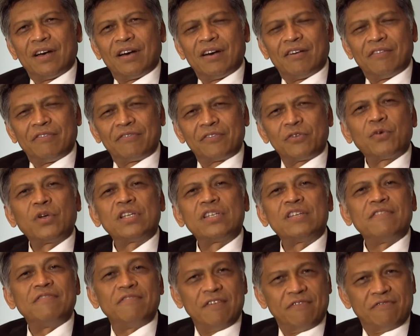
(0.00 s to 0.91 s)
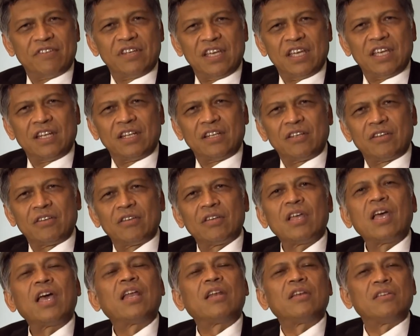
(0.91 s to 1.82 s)
of 2015.
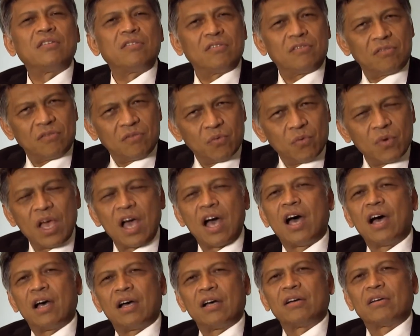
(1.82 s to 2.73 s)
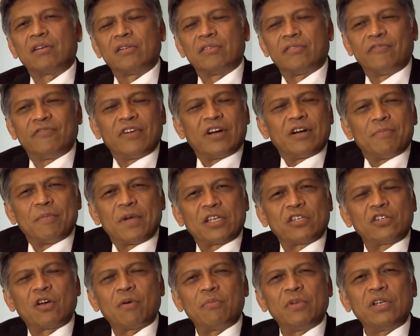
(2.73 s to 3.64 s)
And we are very
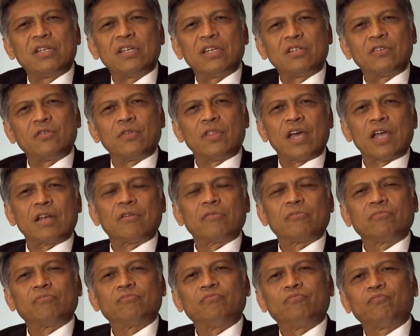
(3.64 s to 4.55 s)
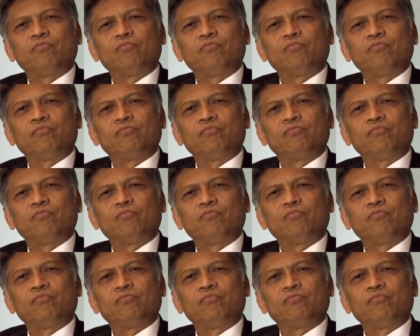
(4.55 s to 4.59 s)
much committed to that.